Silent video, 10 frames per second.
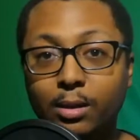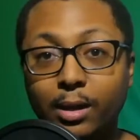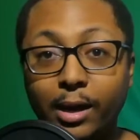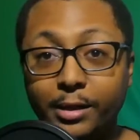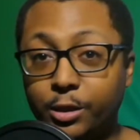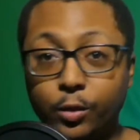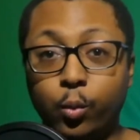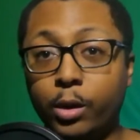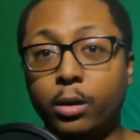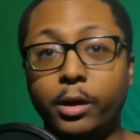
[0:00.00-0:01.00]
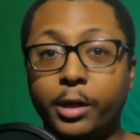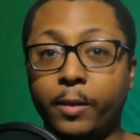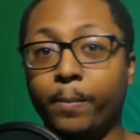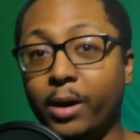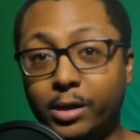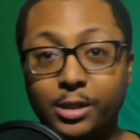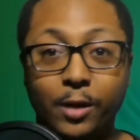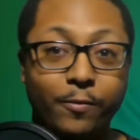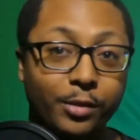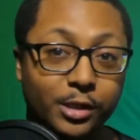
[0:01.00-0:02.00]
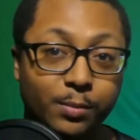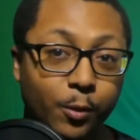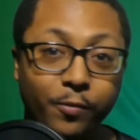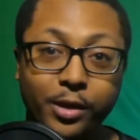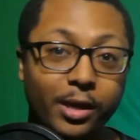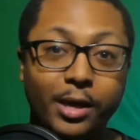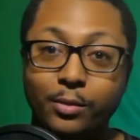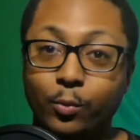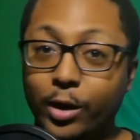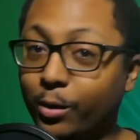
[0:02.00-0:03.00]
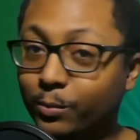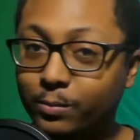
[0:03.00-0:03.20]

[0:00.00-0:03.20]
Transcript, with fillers: I took one look at the box art for this movie and, well,